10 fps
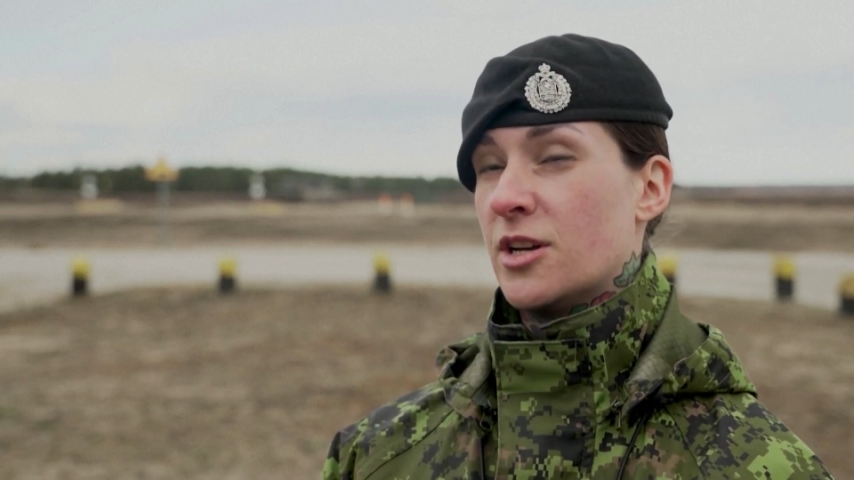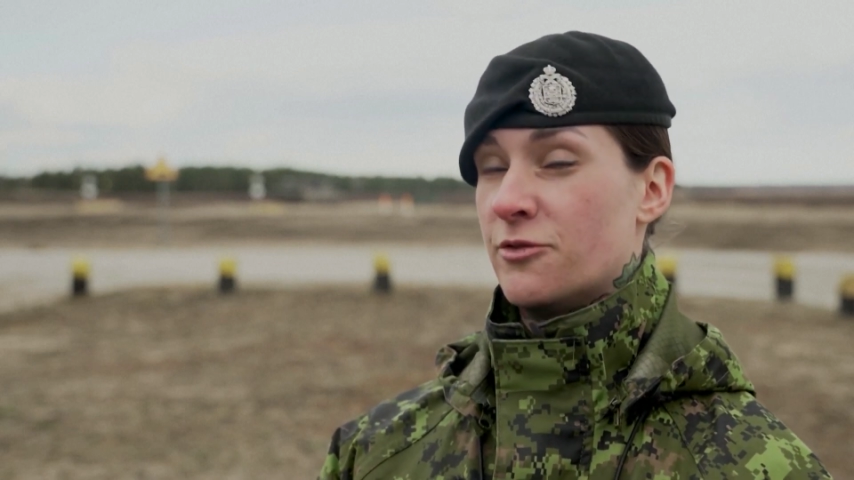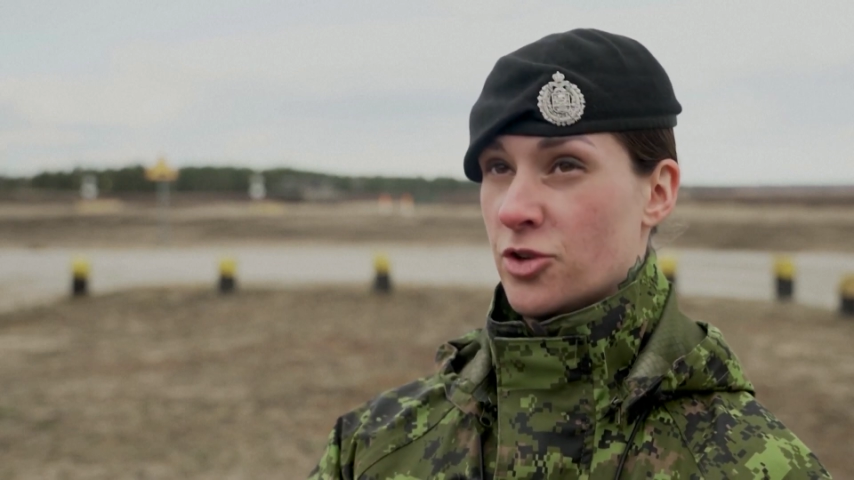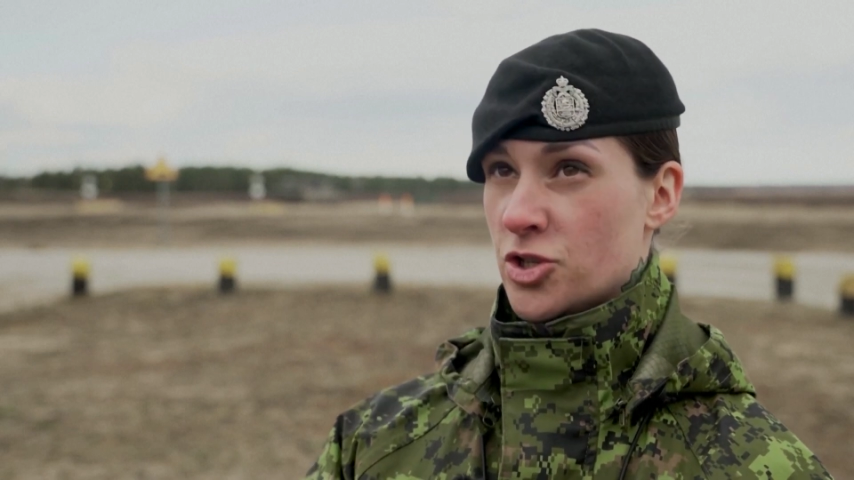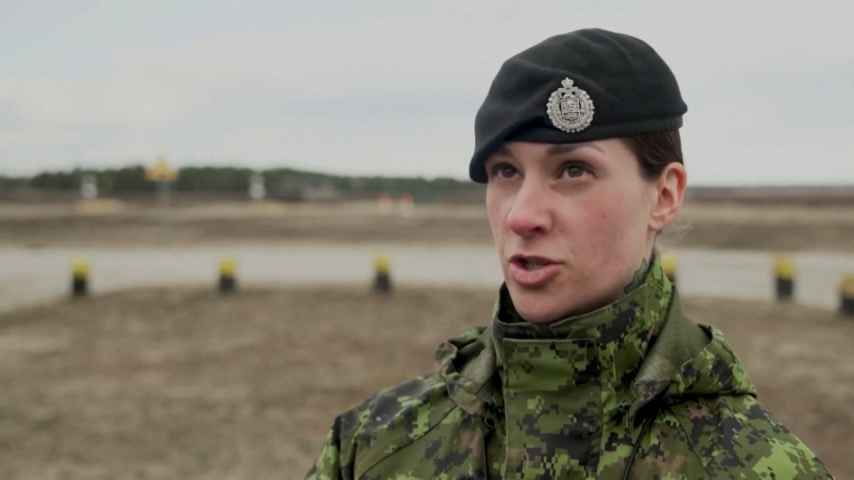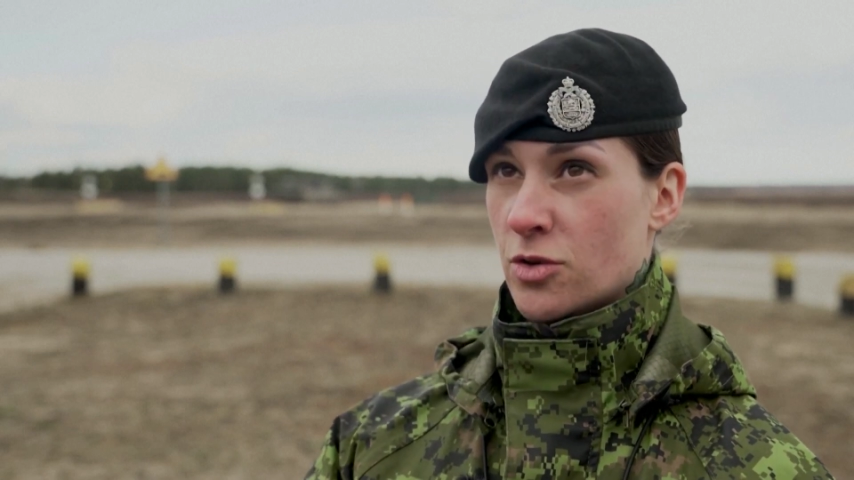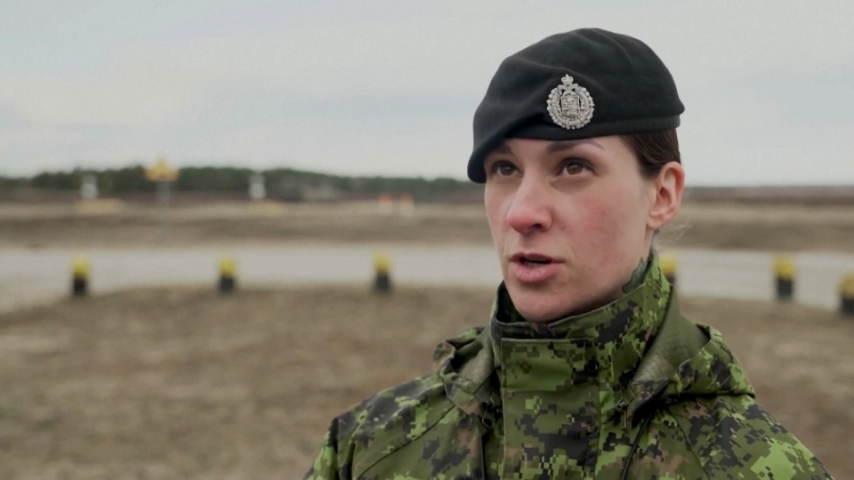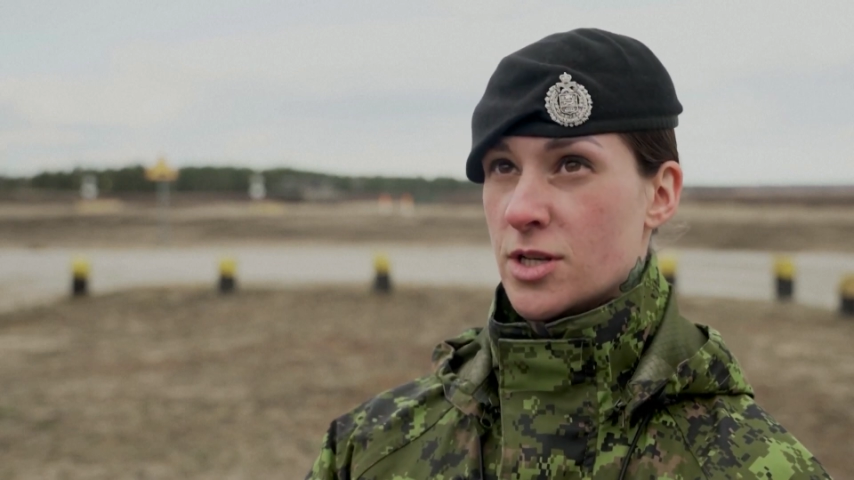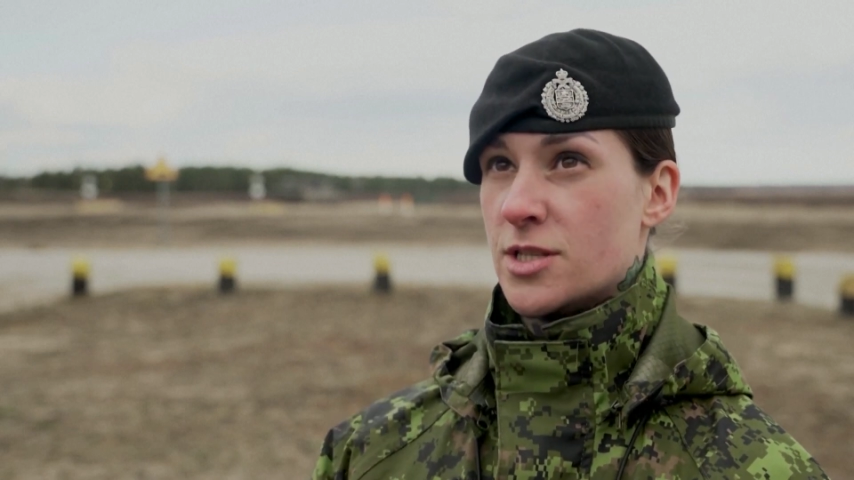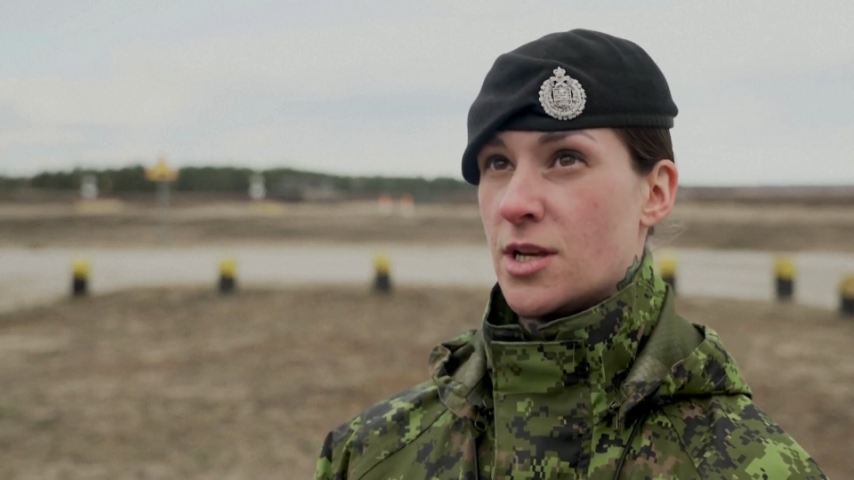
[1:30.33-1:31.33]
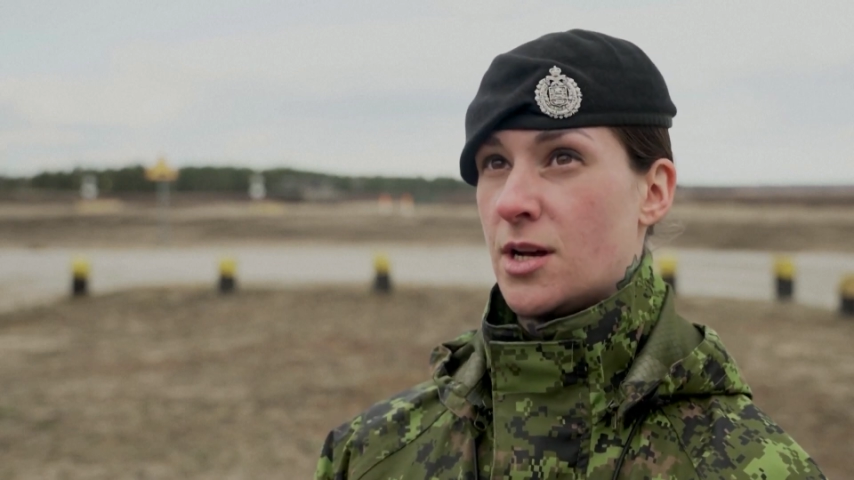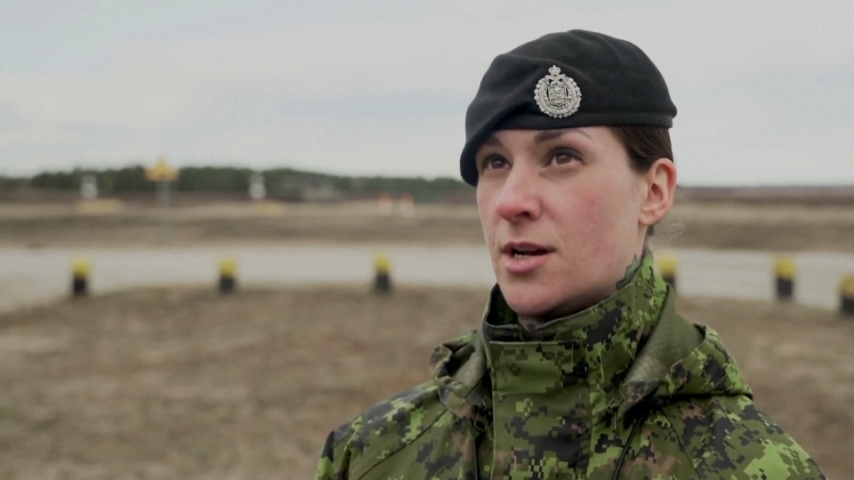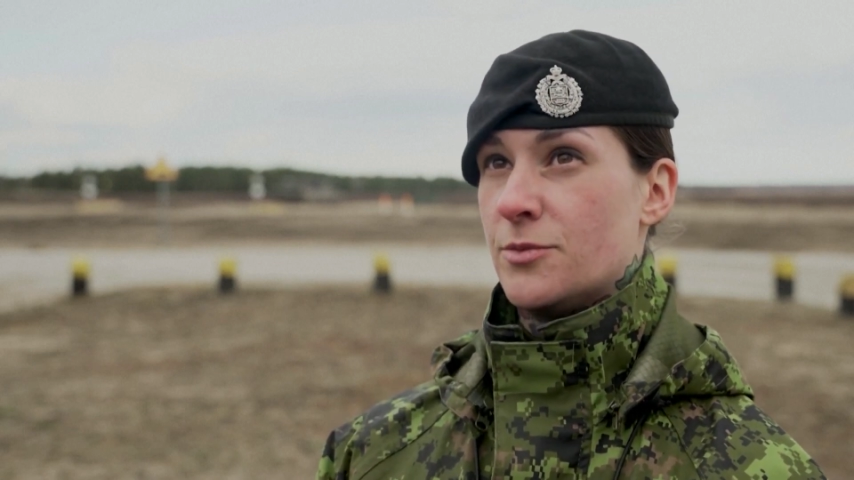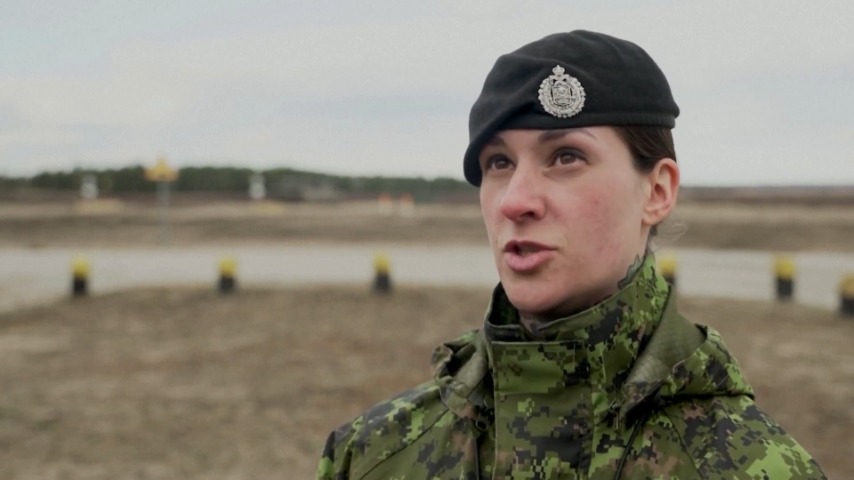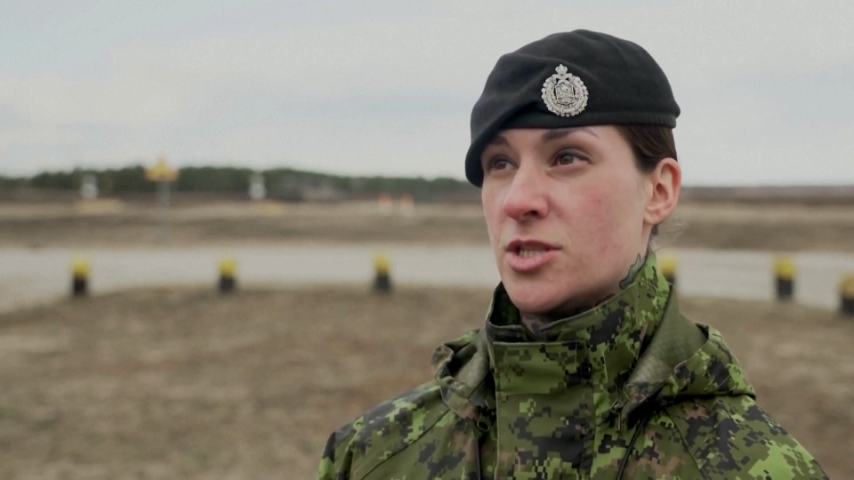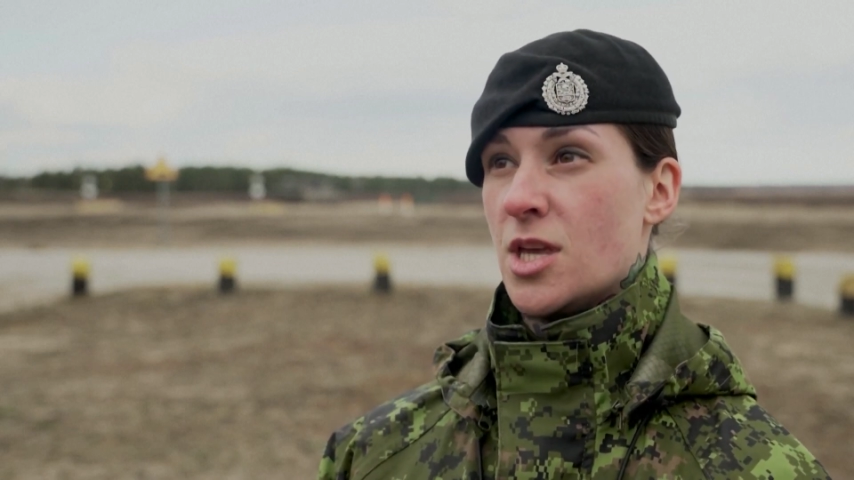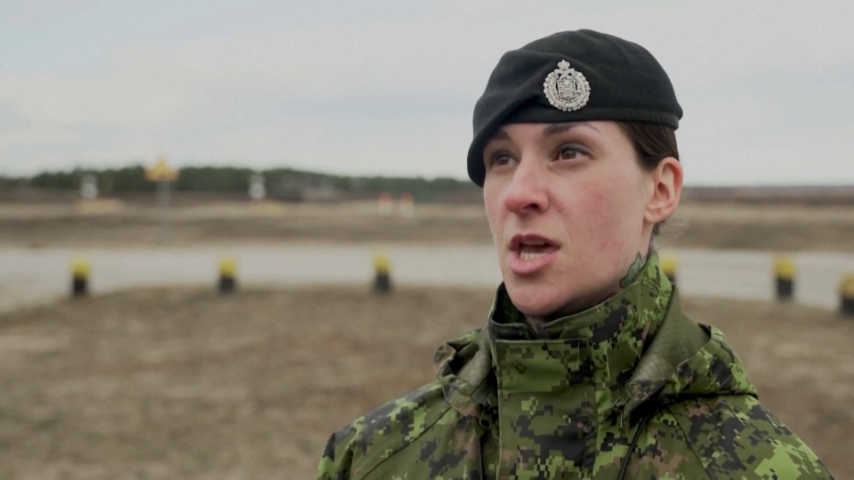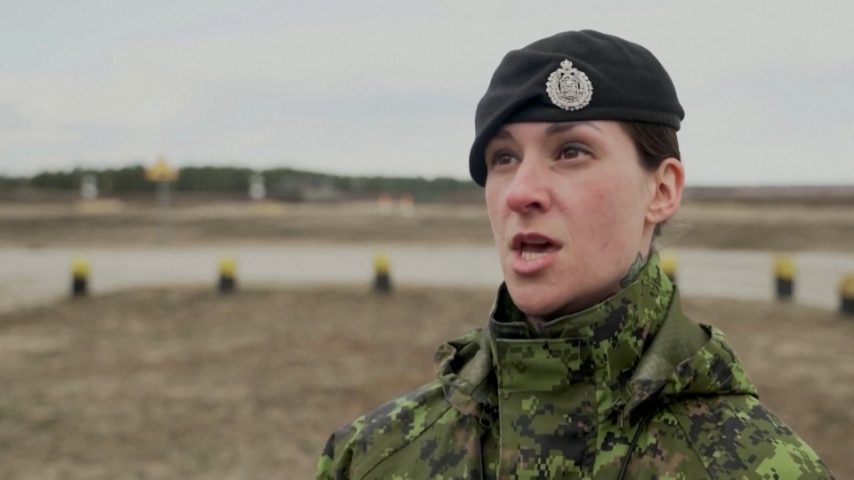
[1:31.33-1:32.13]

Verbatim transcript: conversion course, um, just